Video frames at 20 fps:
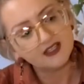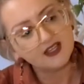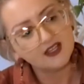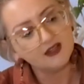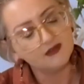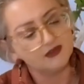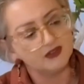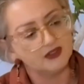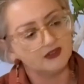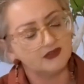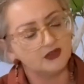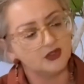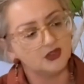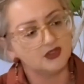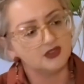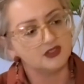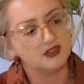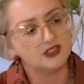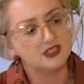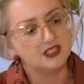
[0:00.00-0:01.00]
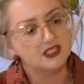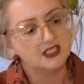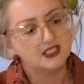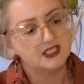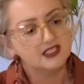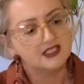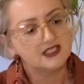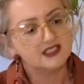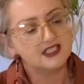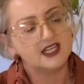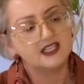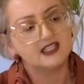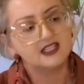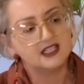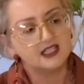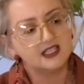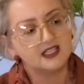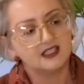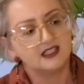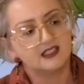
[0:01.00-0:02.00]
Even if you'd stayed
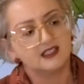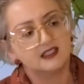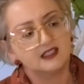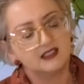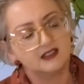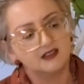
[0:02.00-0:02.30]
there,